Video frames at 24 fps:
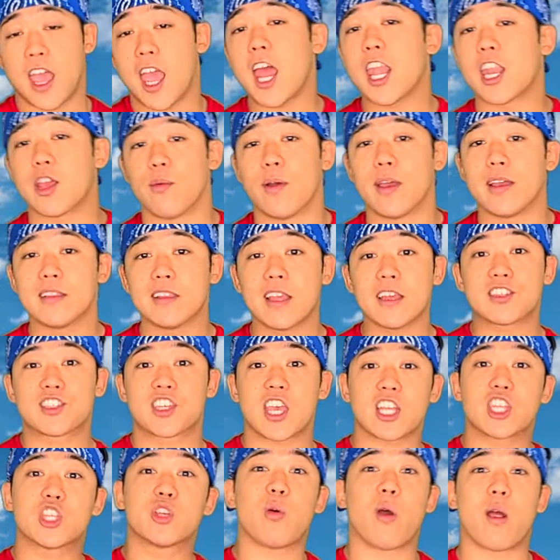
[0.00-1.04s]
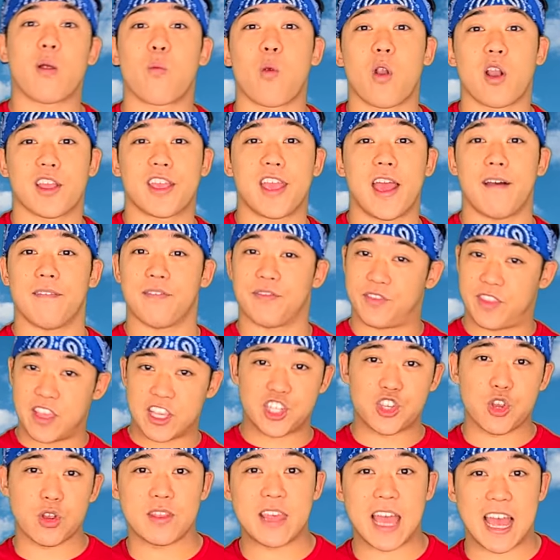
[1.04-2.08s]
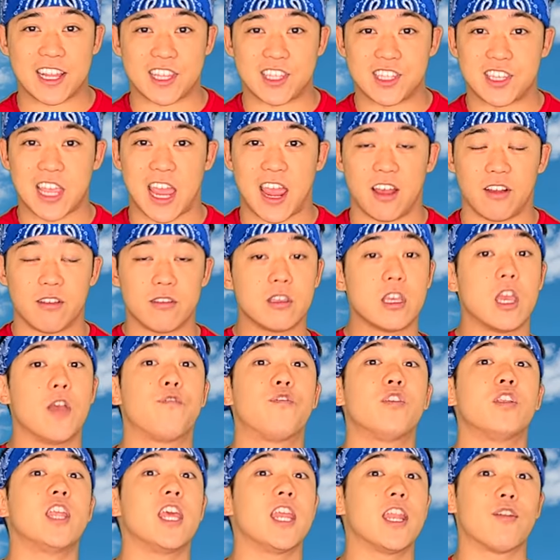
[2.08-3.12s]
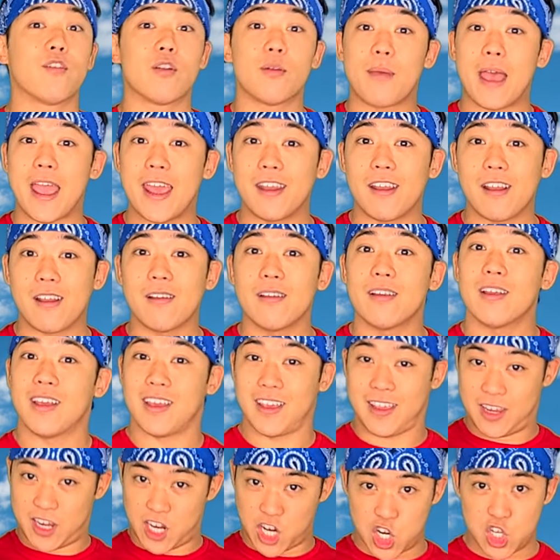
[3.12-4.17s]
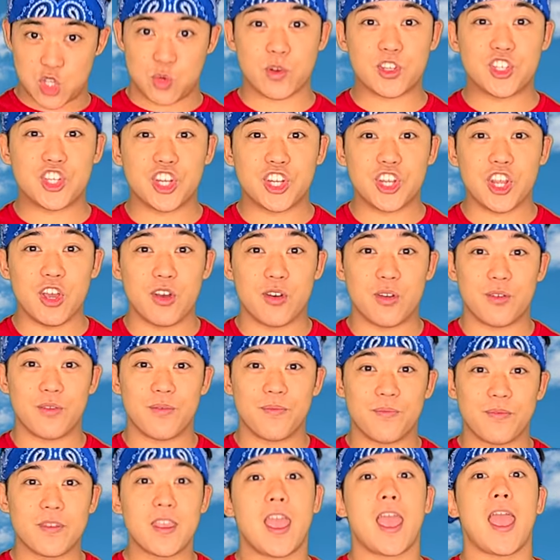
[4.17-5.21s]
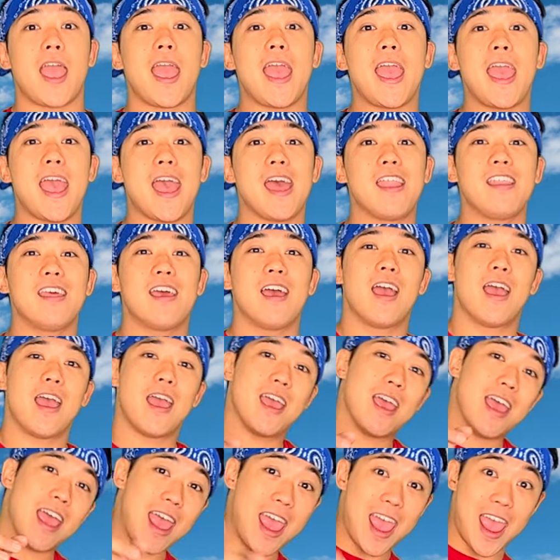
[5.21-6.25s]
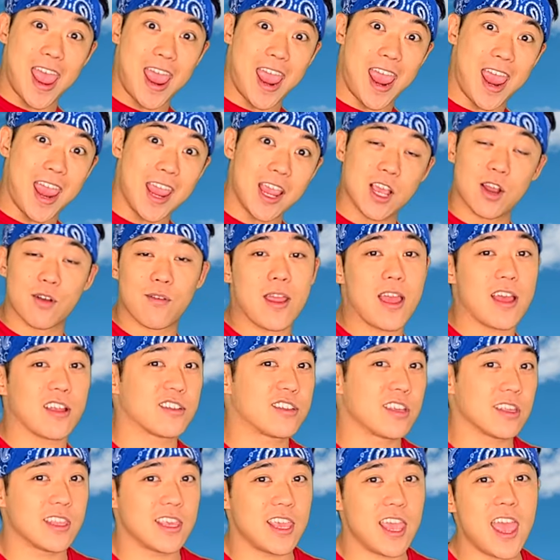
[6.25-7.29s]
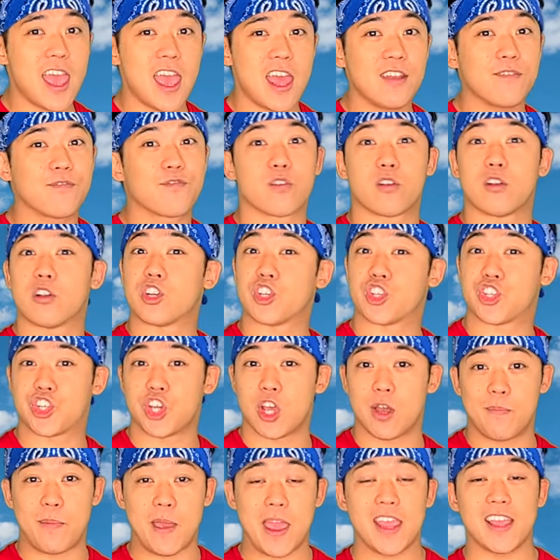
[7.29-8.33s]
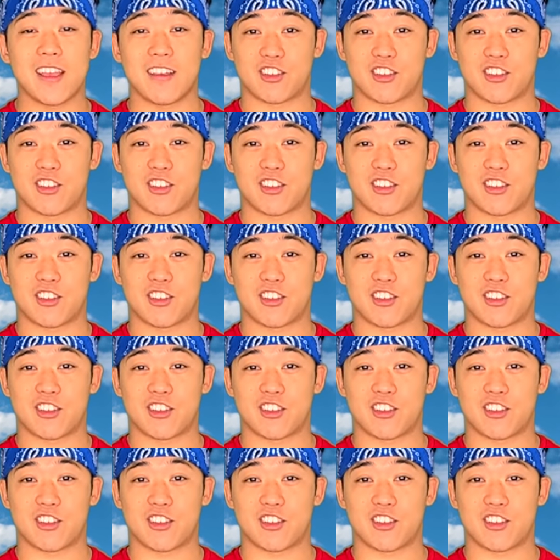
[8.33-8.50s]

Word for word: anyway, let's get to our workout. This or that style. If you need a reminder, here's what you do. And hang around till the end for shebang of